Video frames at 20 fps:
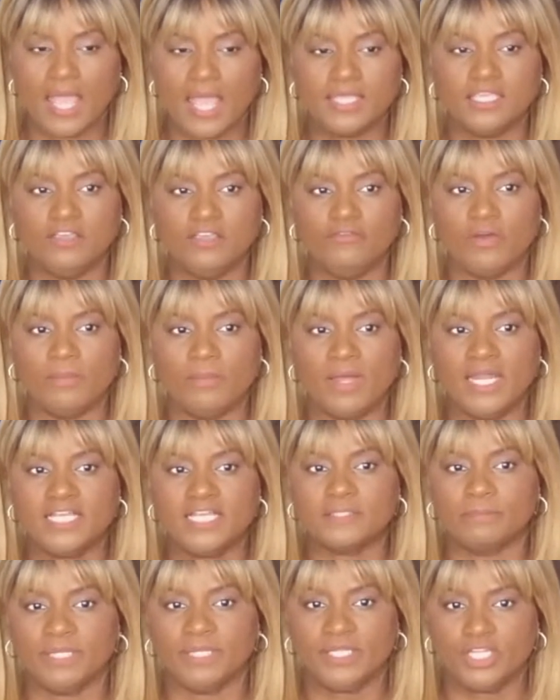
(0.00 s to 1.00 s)
I give them an
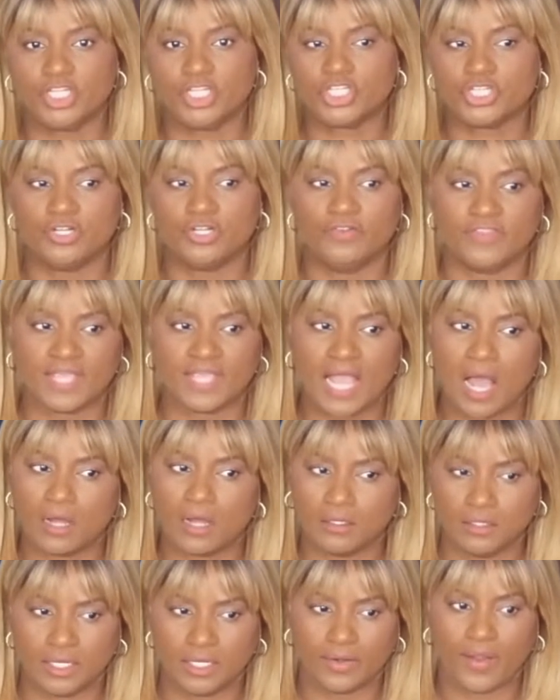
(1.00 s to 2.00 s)
explanation of the
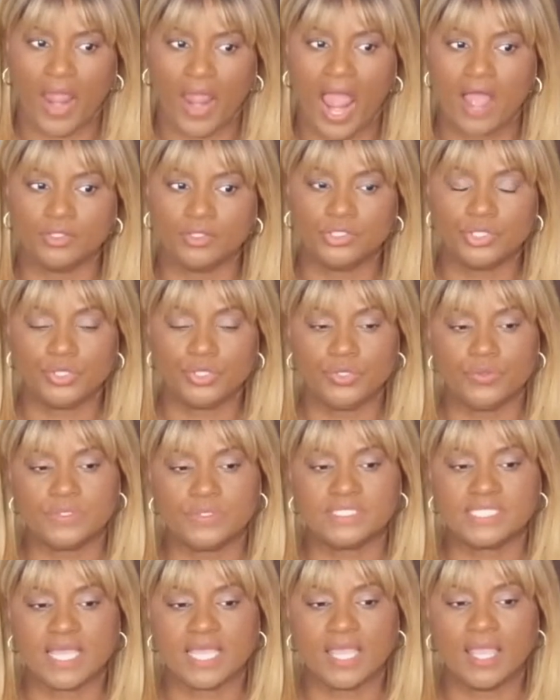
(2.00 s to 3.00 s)
calculator, how to
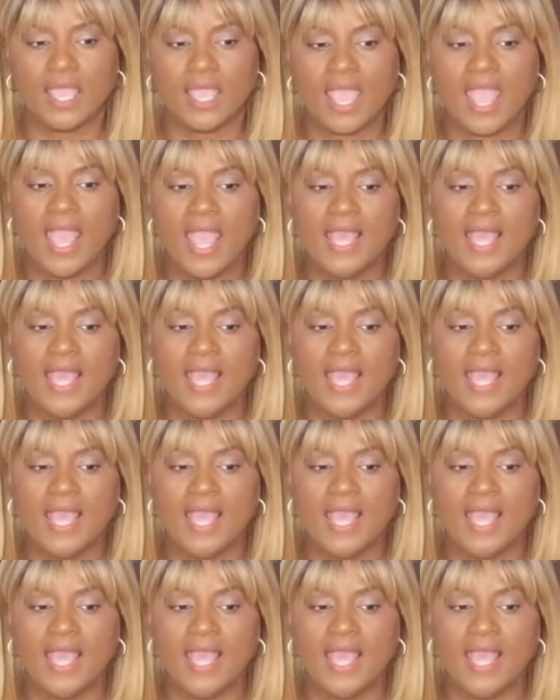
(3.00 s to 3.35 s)
use it.